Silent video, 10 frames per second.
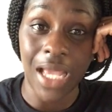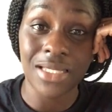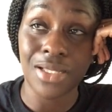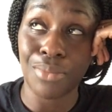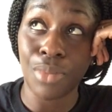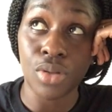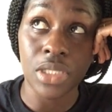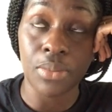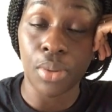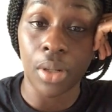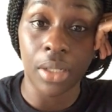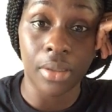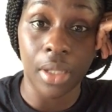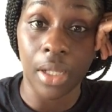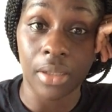That's the most
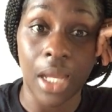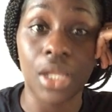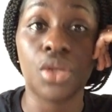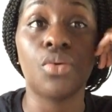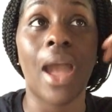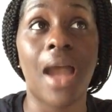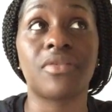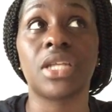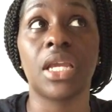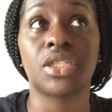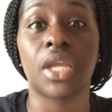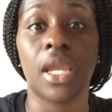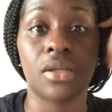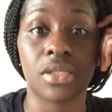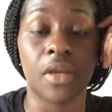important thing. Like, you have to
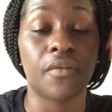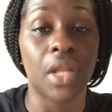educate yourself,